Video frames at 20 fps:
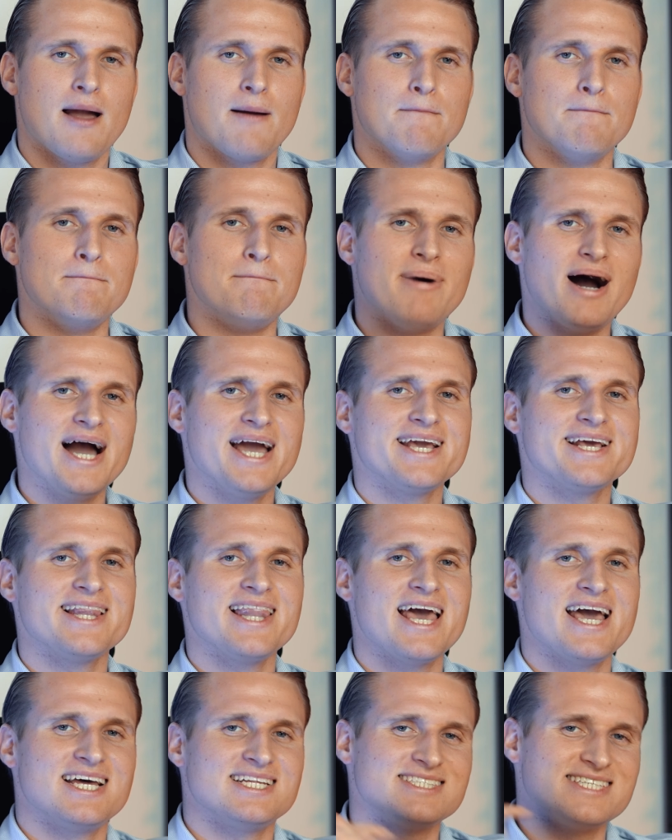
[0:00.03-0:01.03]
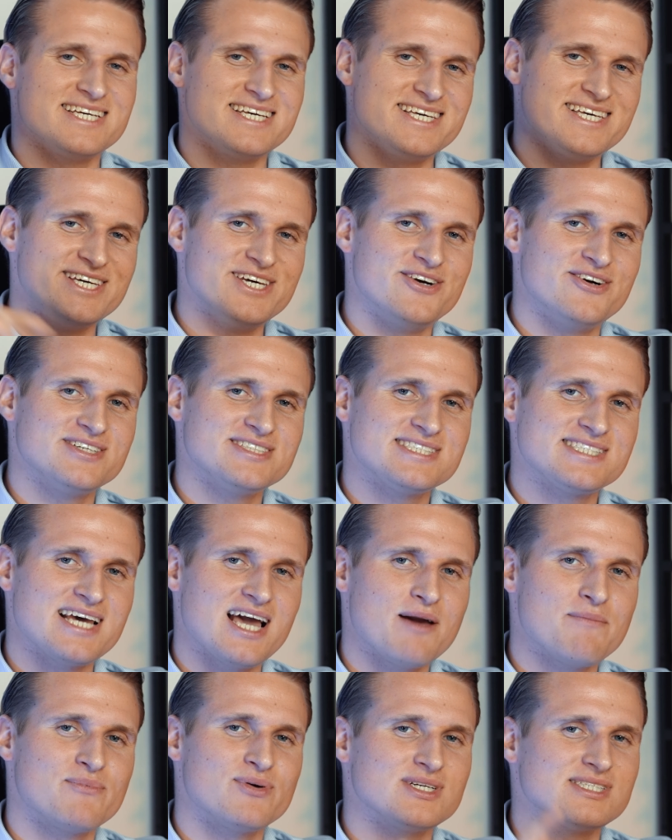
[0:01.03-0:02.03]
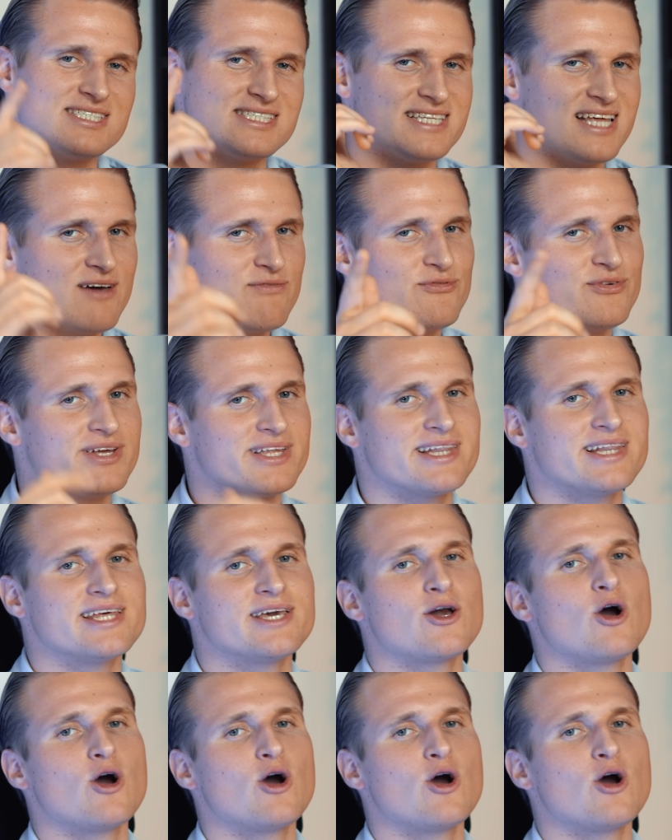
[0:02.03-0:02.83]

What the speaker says: Buying land here in Cyprus definitely